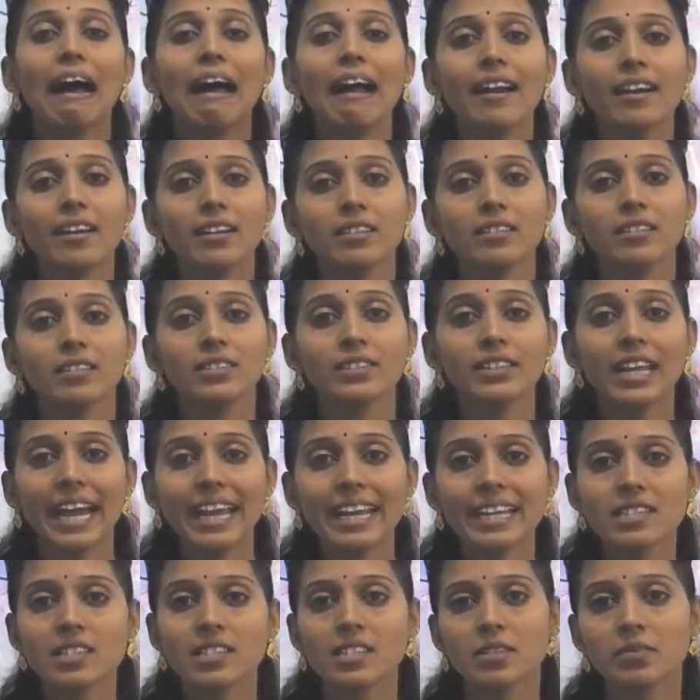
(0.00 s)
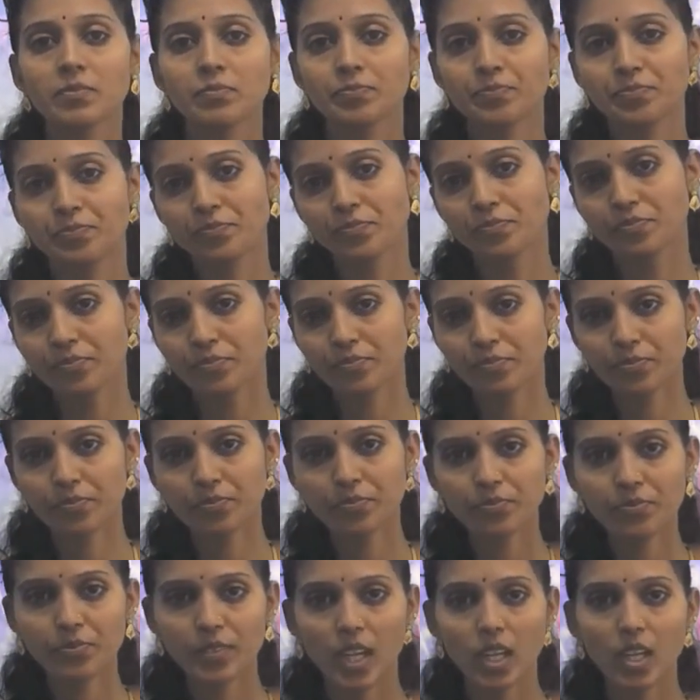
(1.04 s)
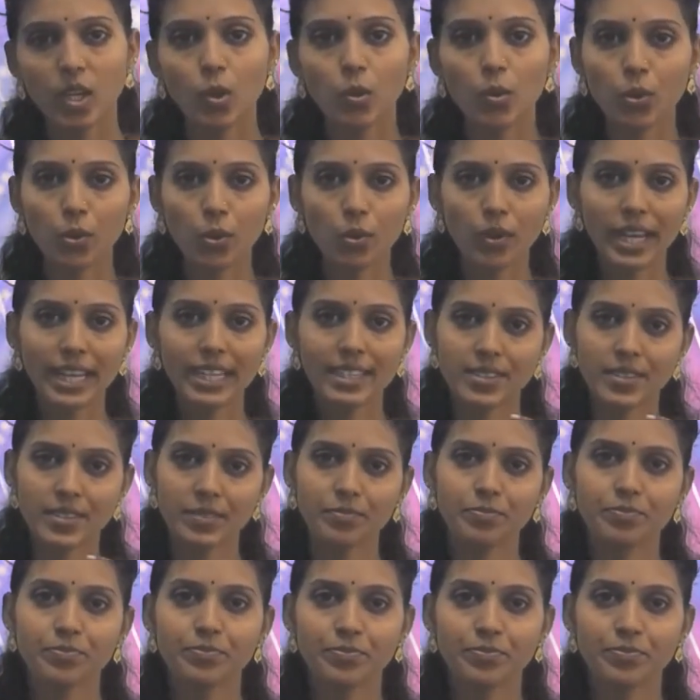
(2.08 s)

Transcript: and dice, Ludo dice,